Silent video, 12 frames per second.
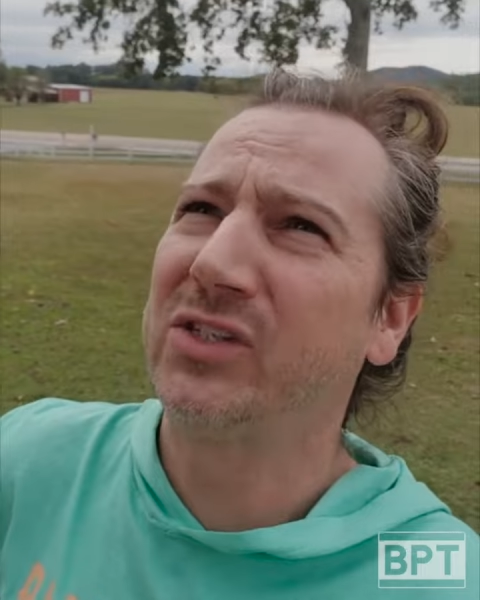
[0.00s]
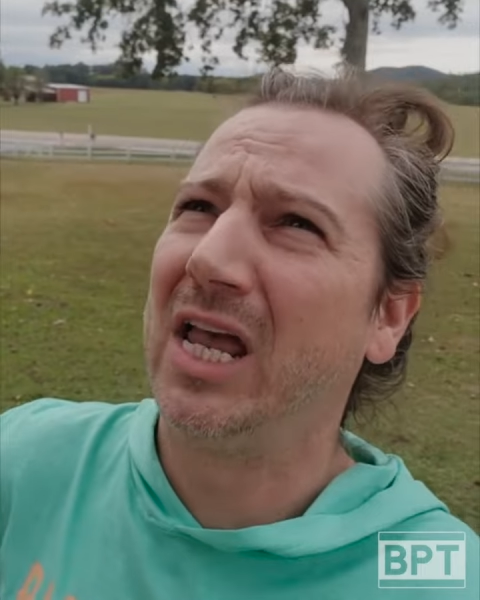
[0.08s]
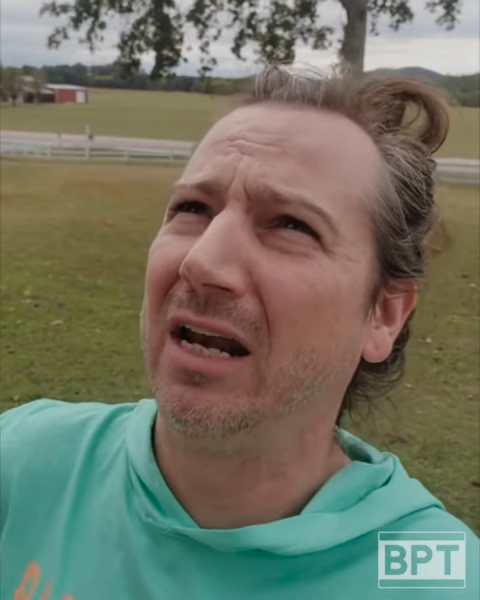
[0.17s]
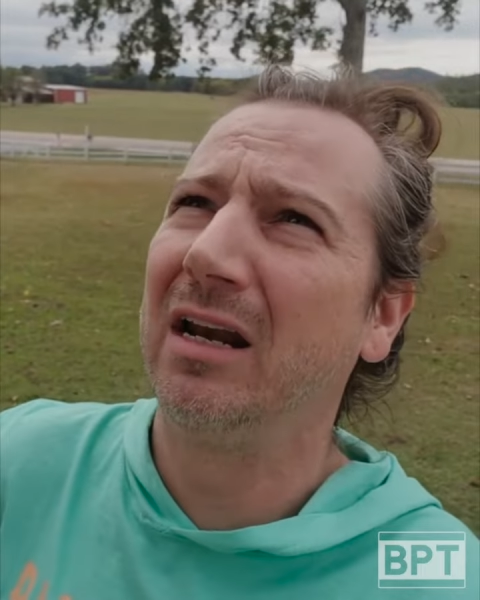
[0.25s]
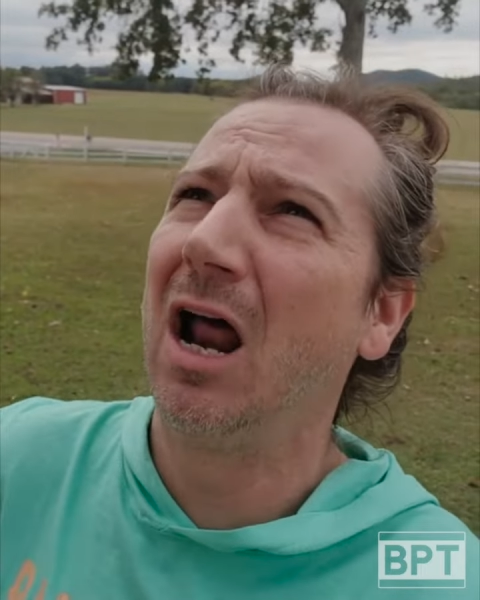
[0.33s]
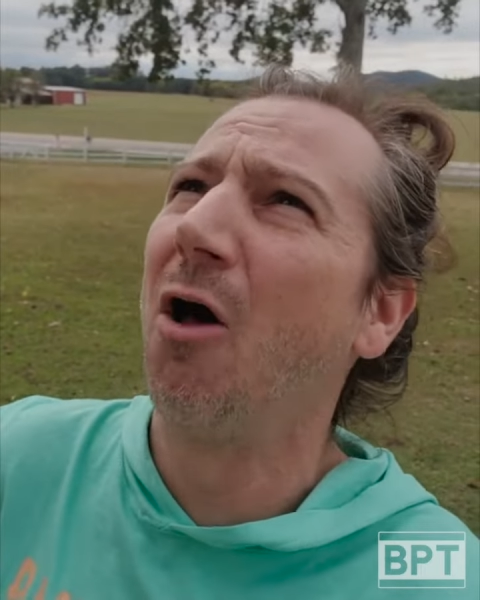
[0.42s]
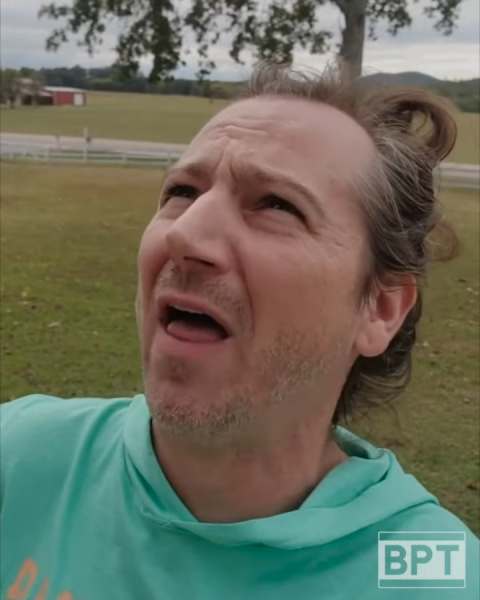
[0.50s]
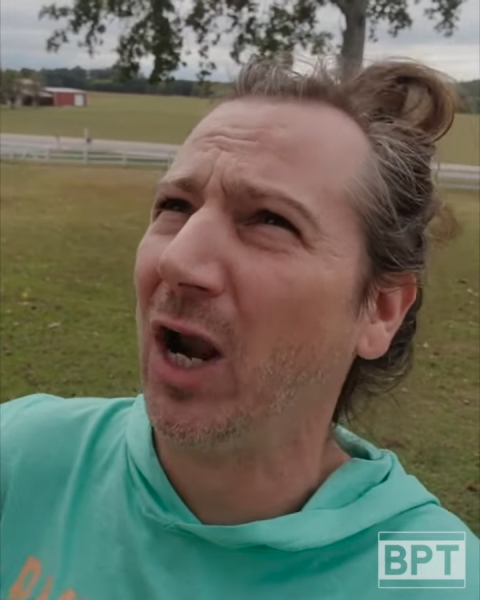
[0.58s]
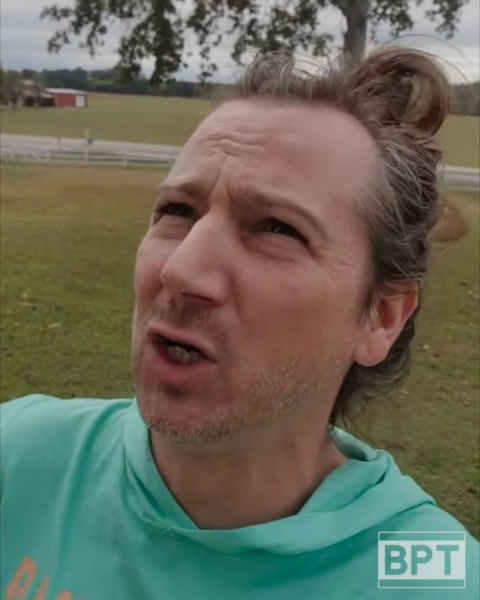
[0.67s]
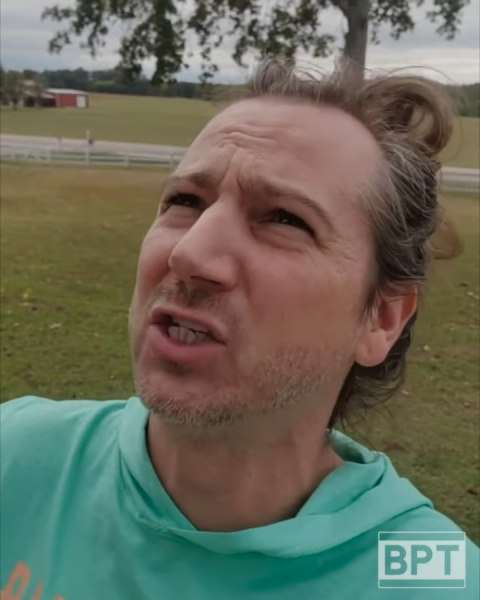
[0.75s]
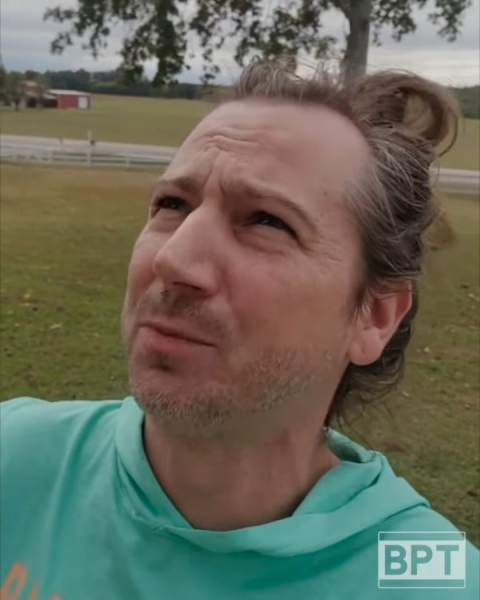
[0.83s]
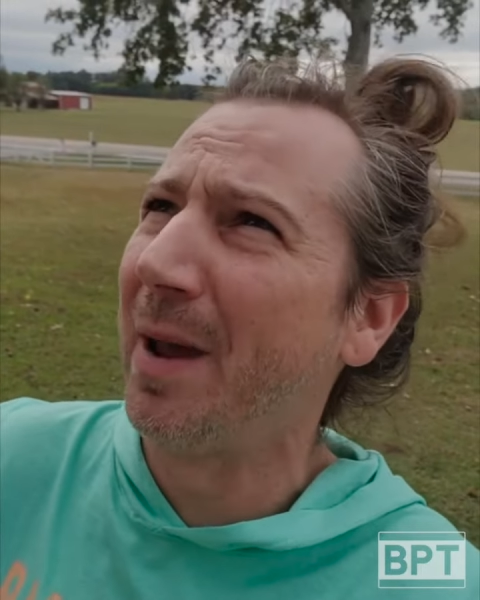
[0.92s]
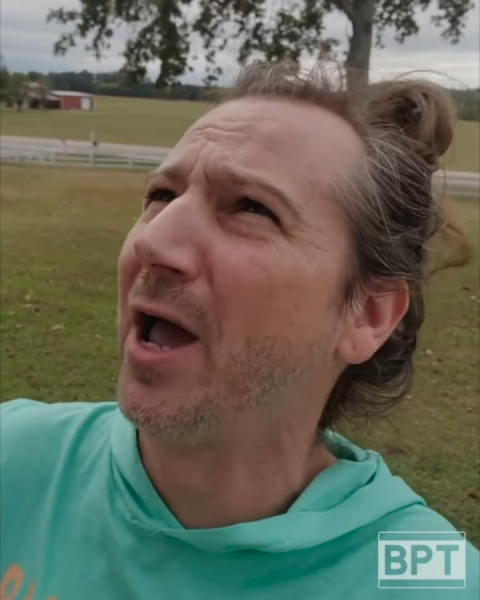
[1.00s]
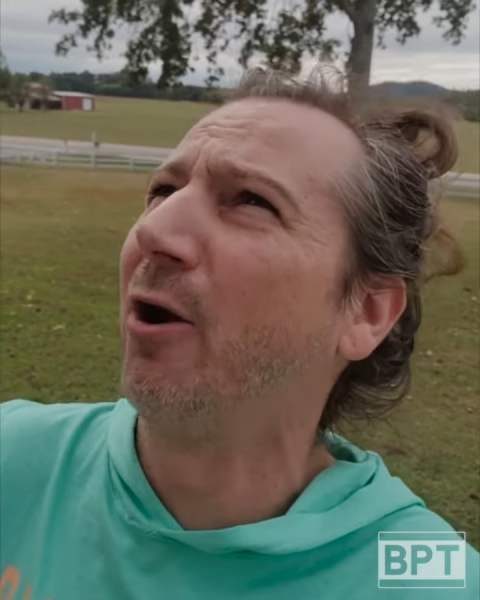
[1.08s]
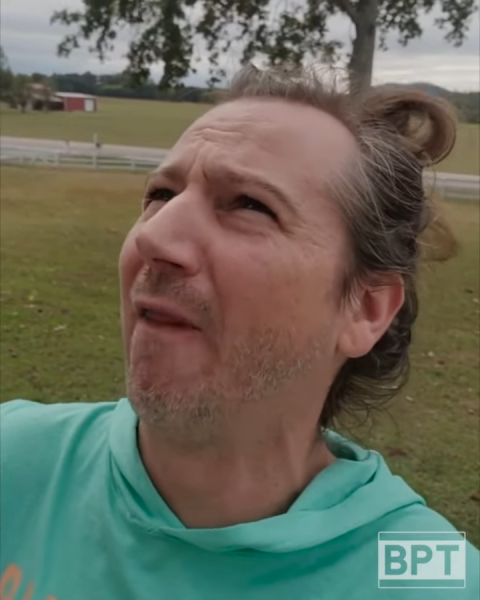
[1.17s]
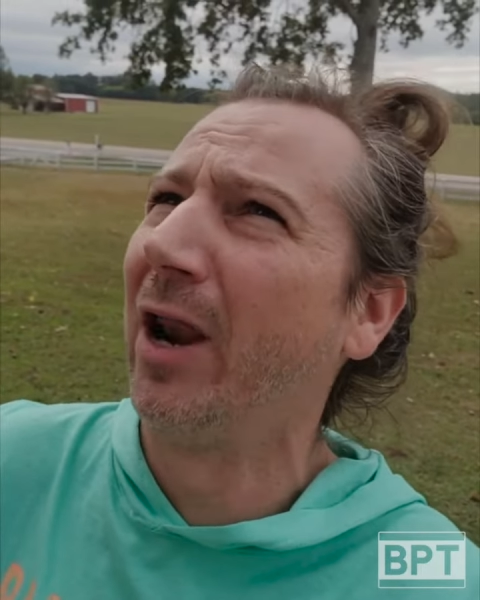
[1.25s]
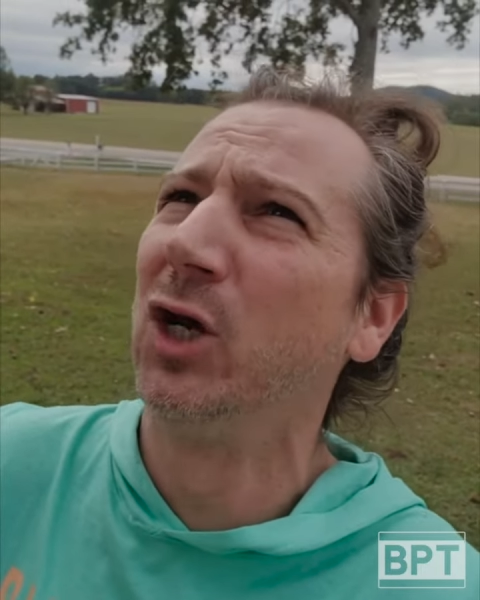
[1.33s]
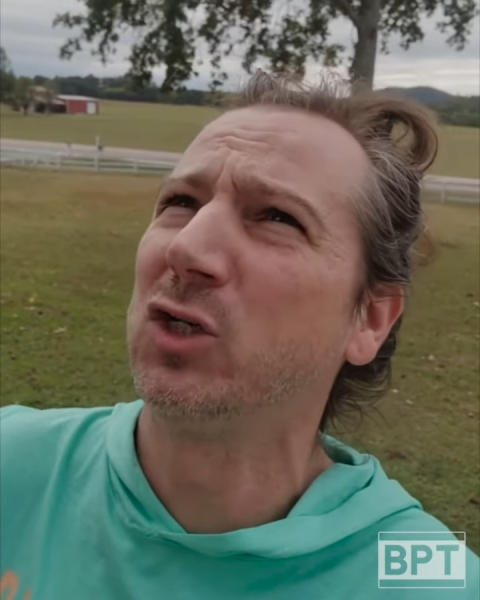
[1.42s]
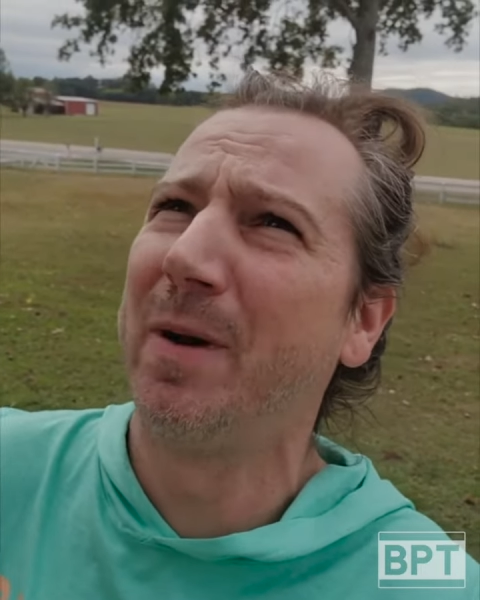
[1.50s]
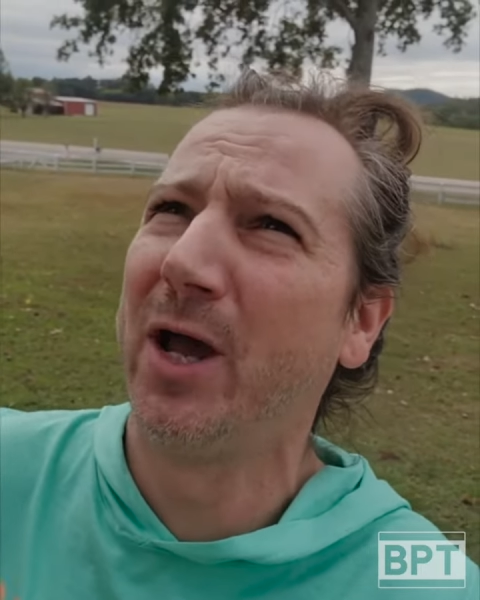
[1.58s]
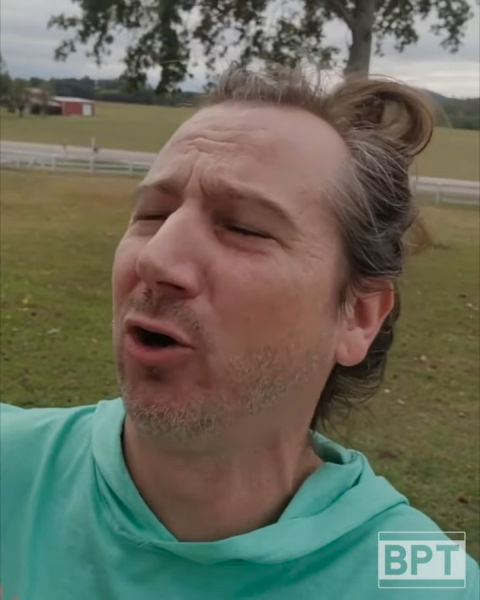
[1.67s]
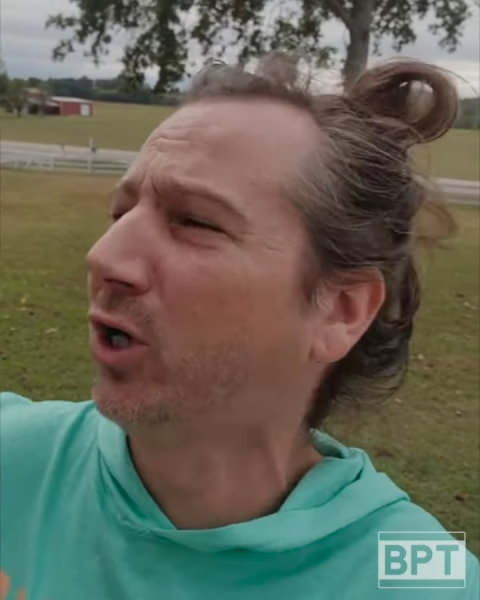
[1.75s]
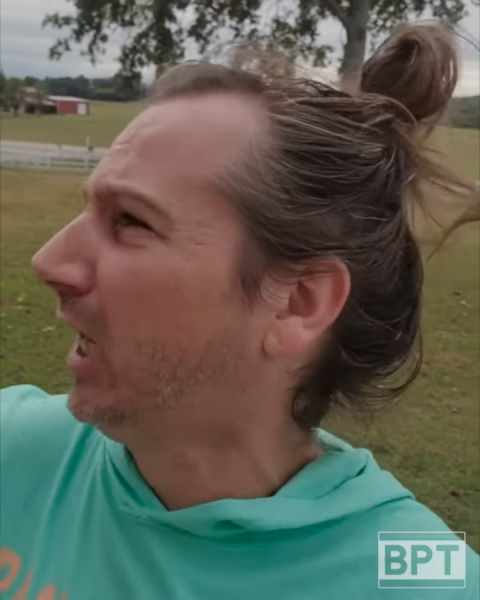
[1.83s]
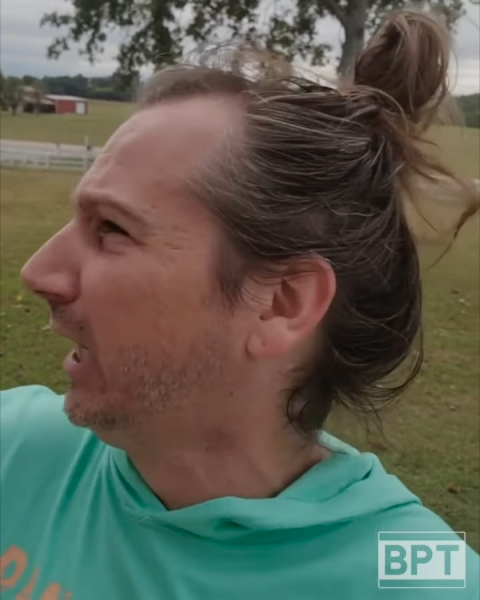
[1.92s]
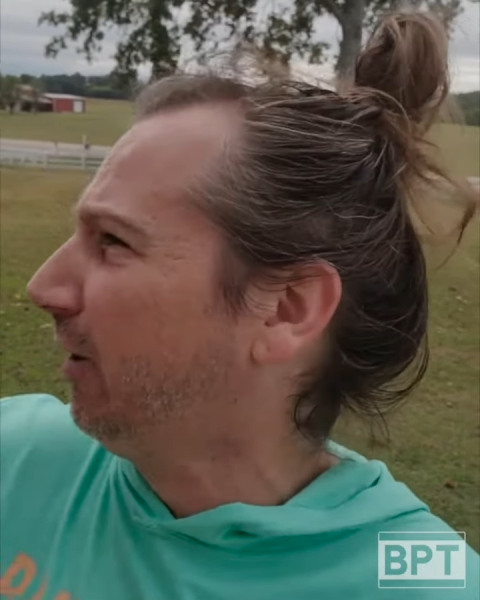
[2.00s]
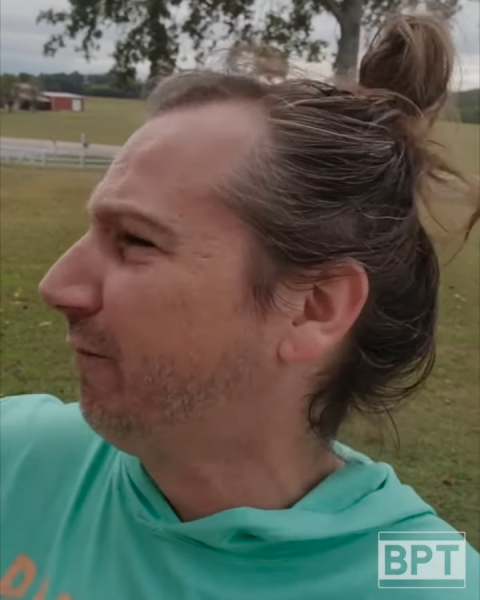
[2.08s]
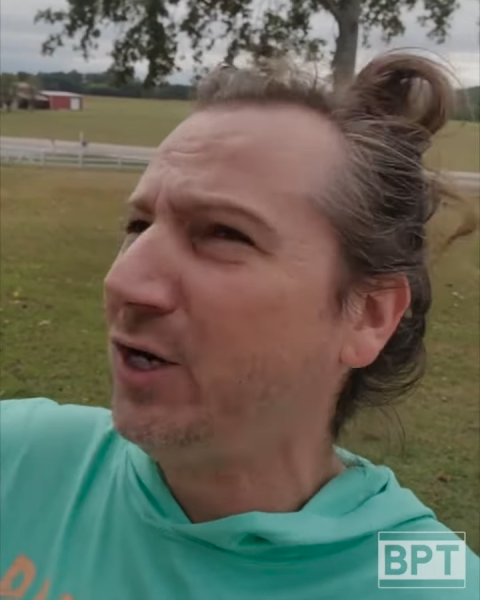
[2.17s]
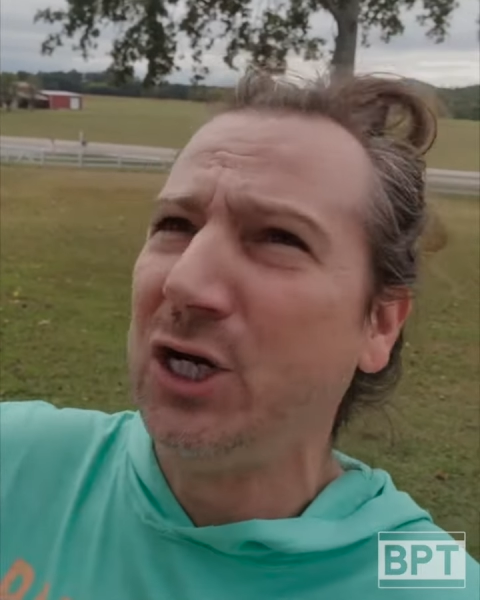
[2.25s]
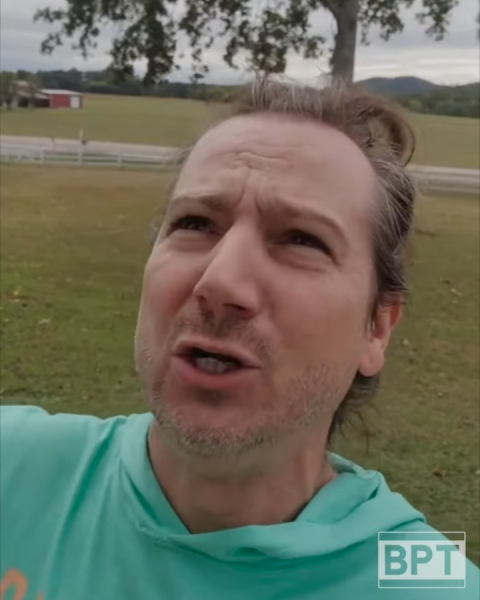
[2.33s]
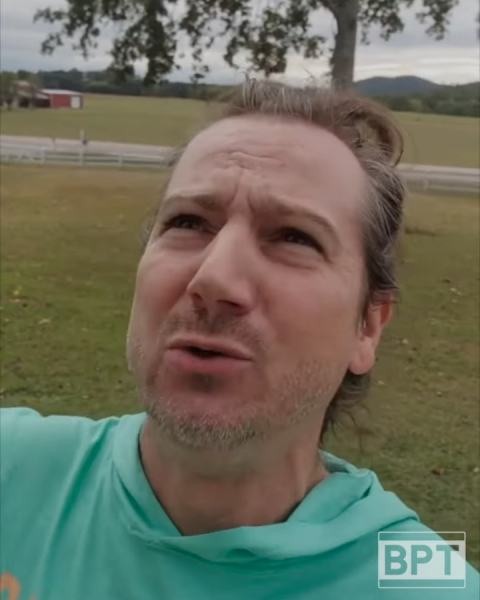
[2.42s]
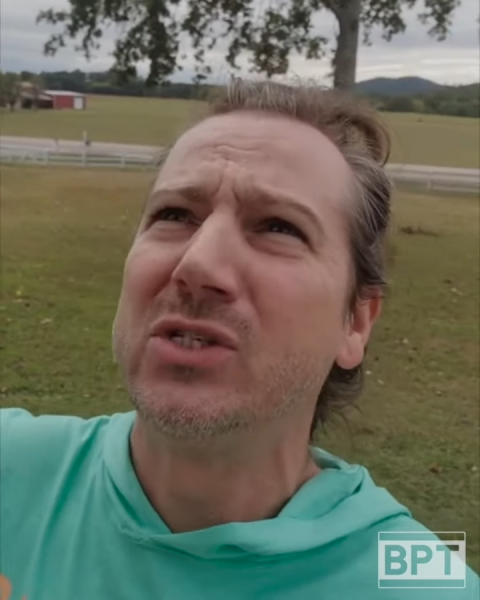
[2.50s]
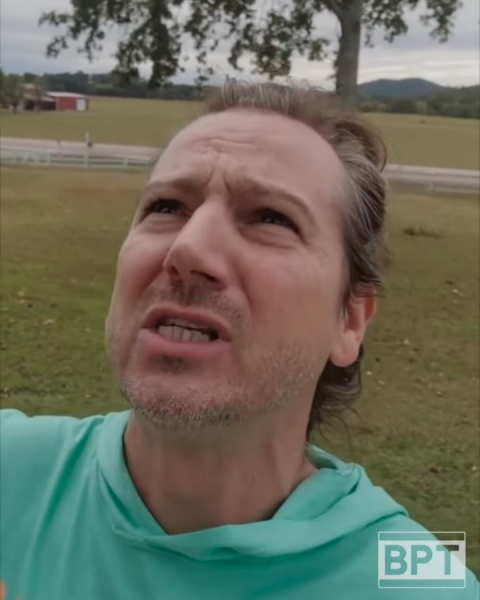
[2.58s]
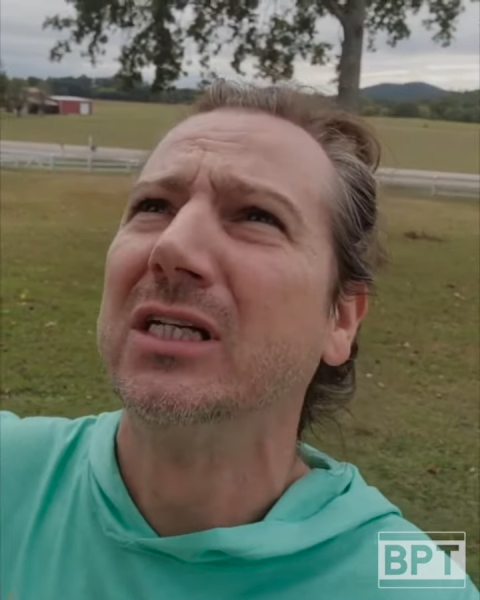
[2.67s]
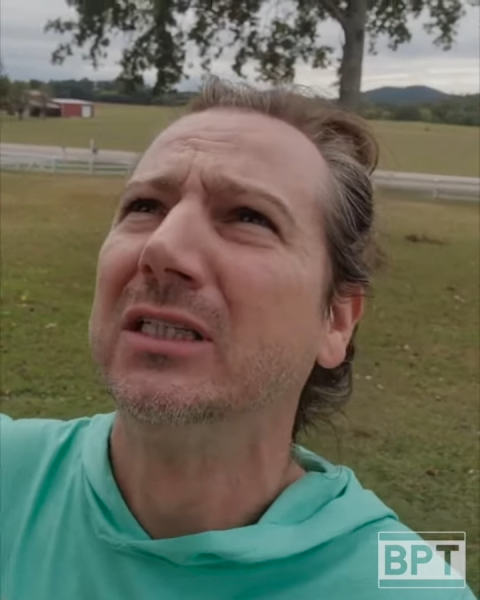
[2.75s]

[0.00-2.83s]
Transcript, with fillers: That looks better. That looks better. Clear views.